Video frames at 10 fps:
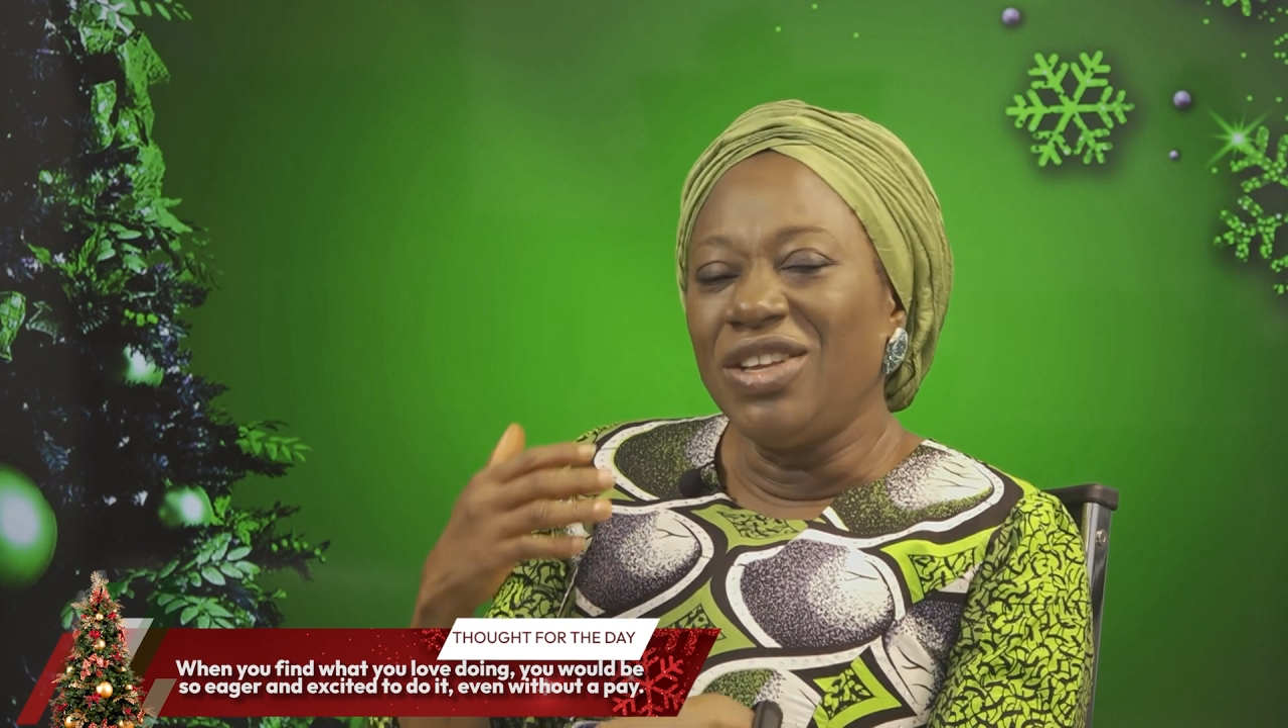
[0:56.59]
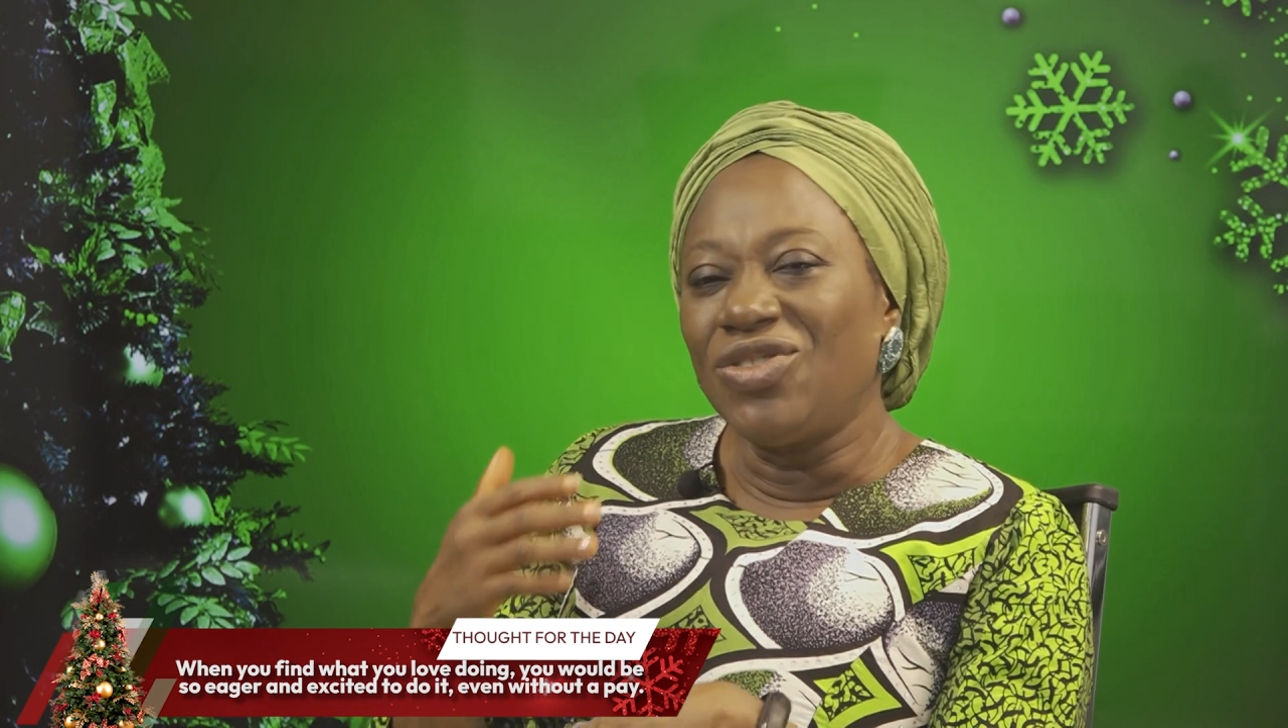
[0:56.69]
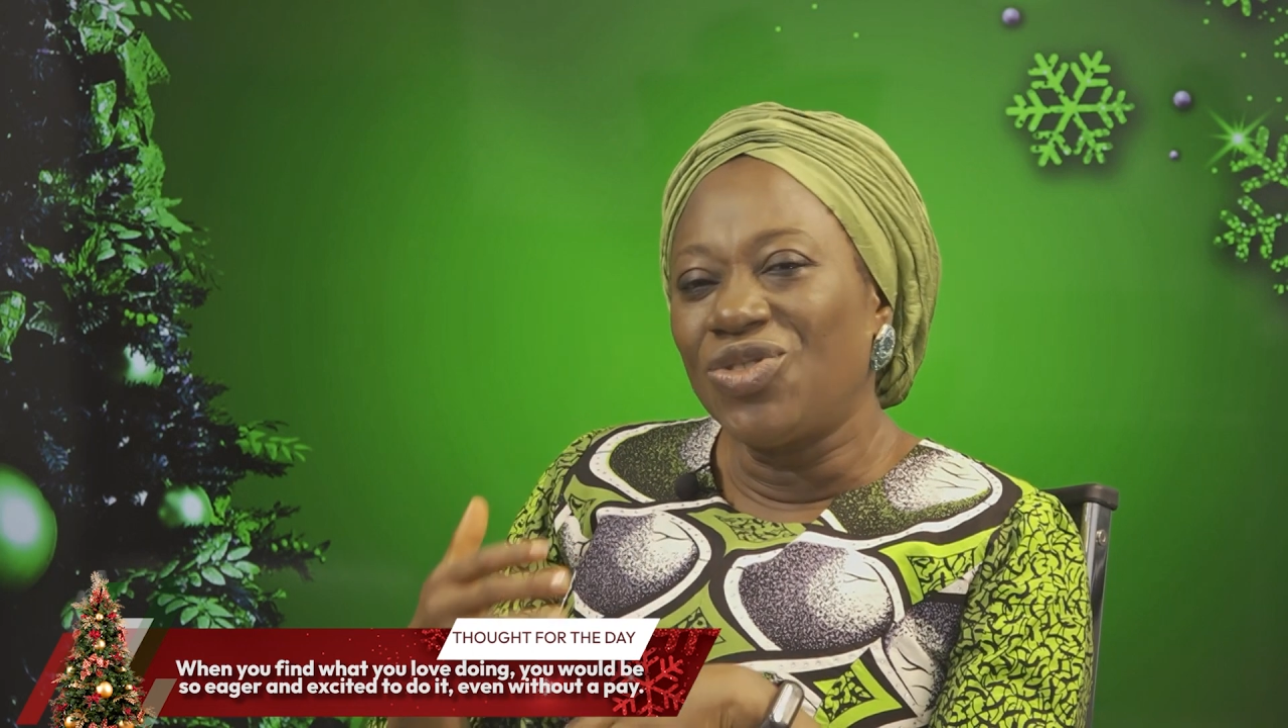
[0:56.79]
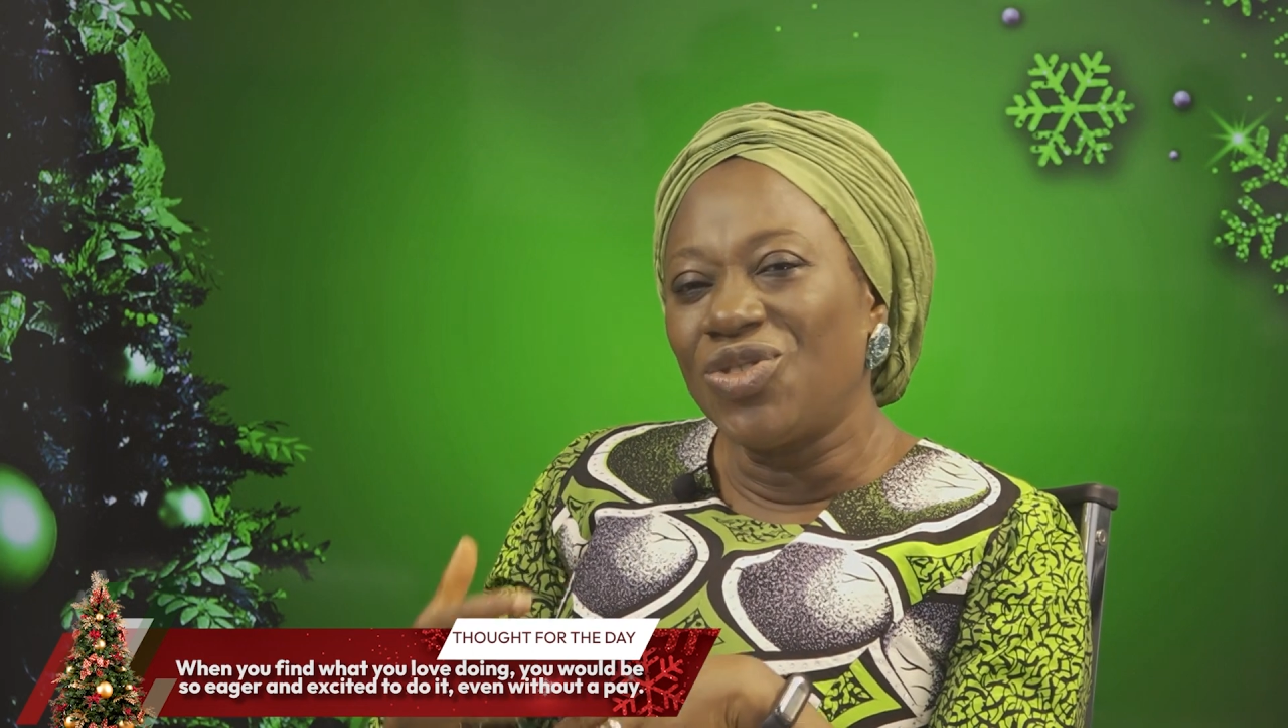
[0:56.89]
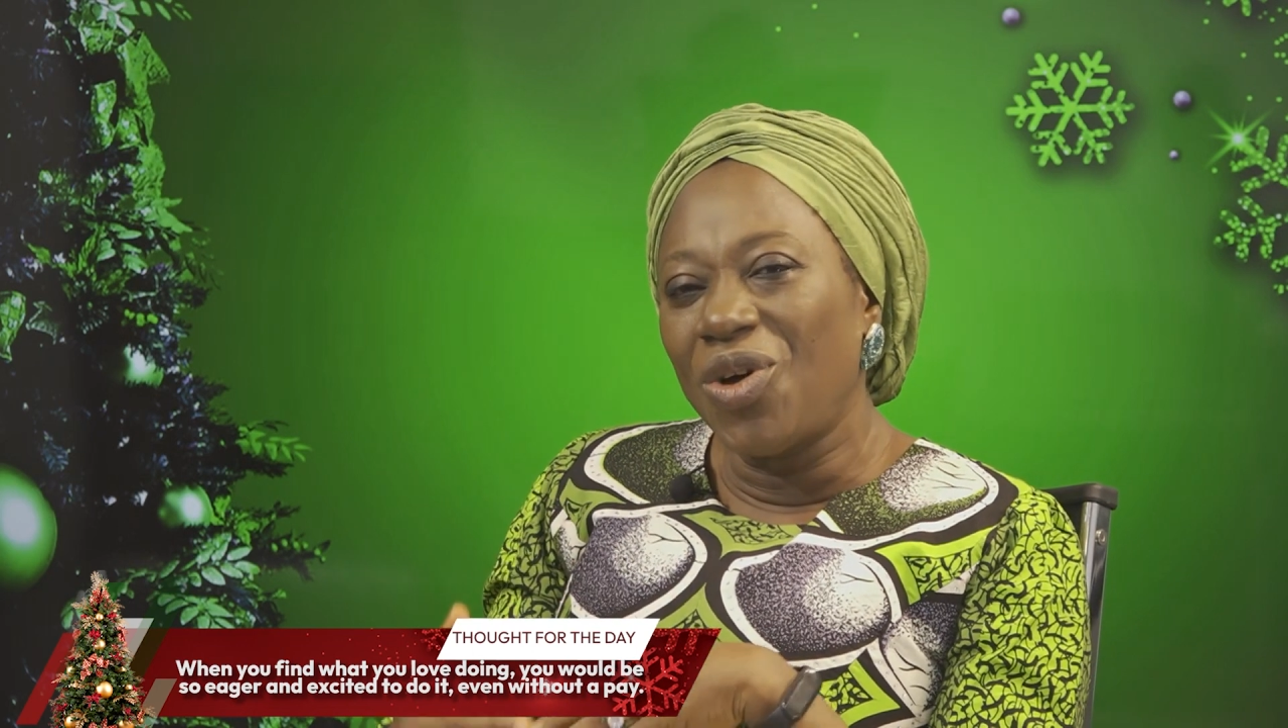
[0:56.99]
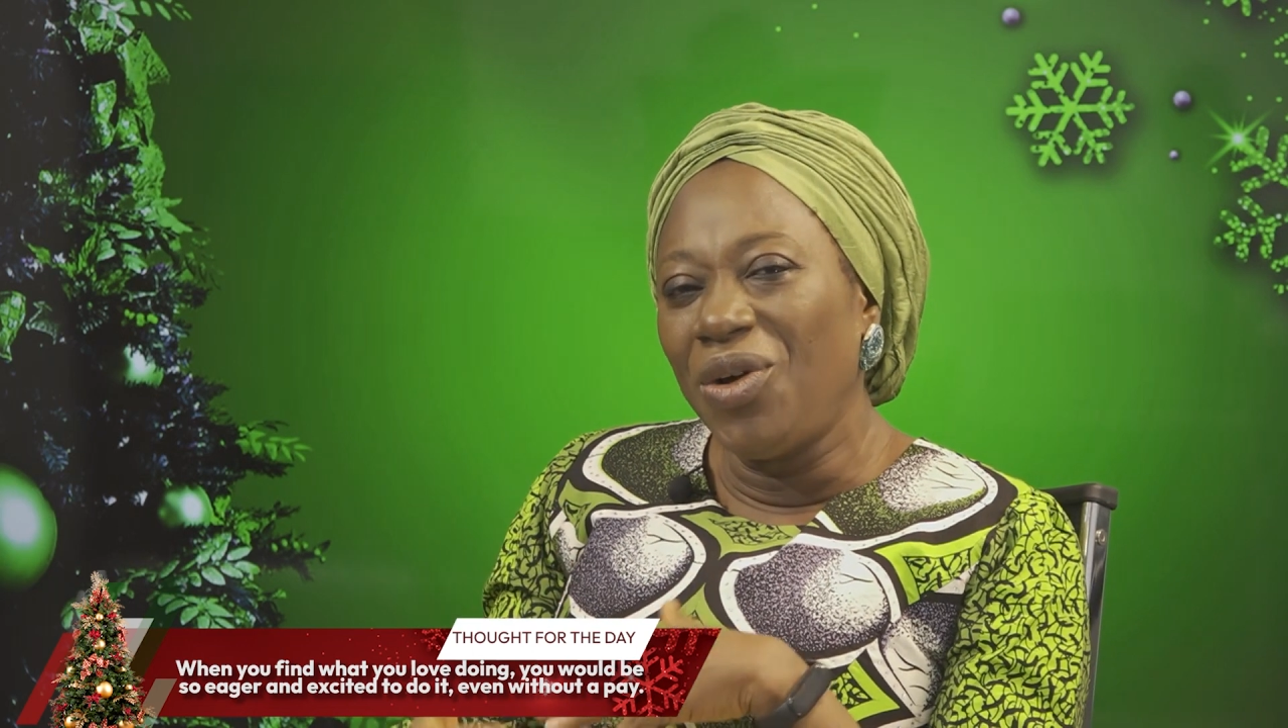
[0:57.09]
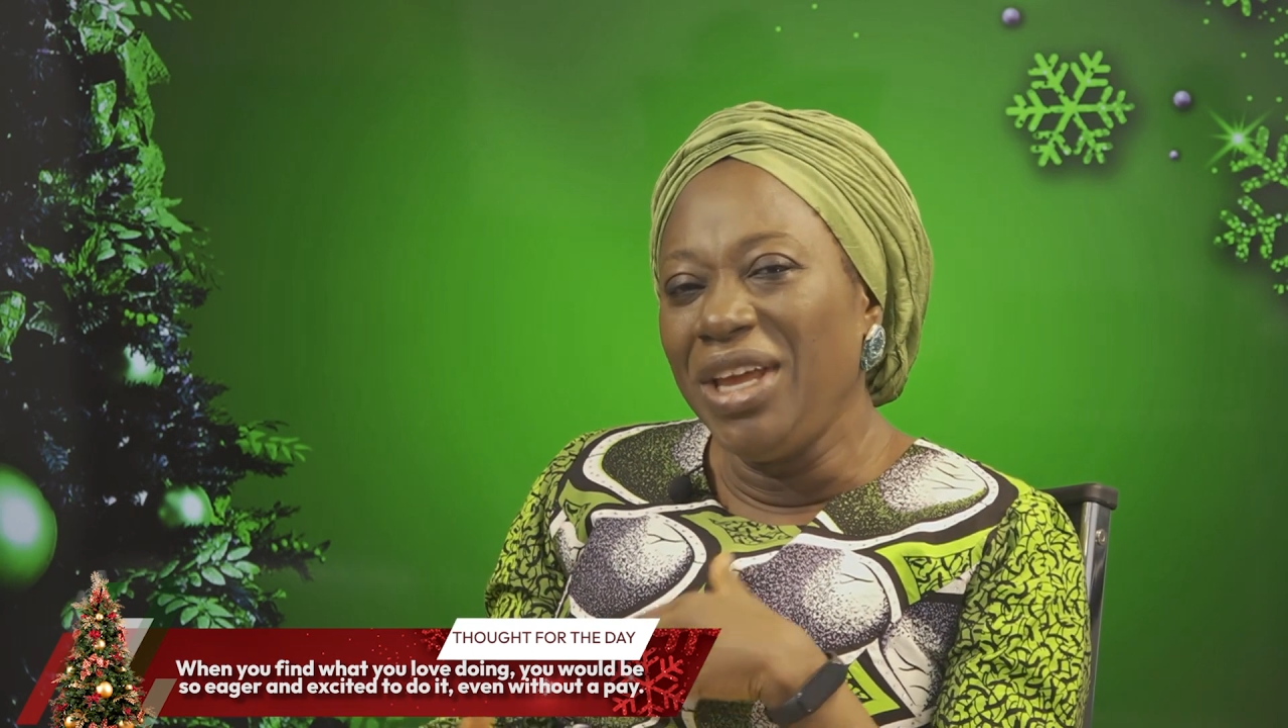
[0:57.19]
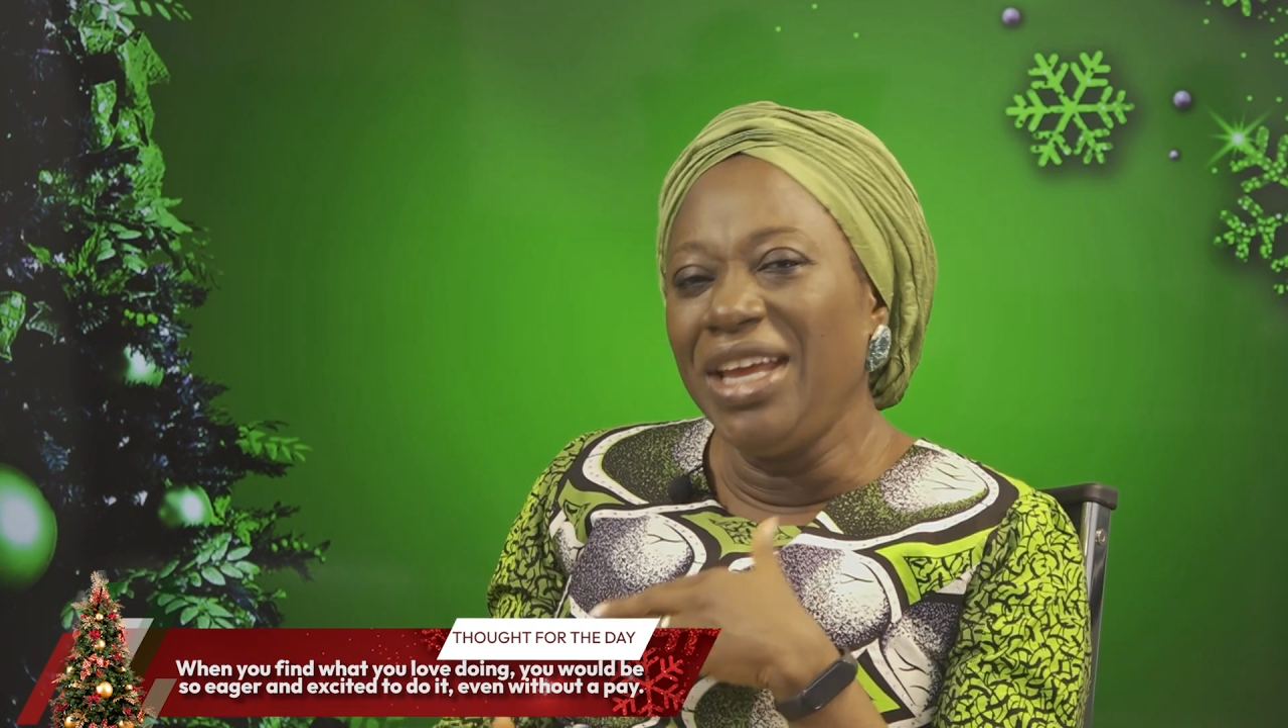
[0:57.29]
so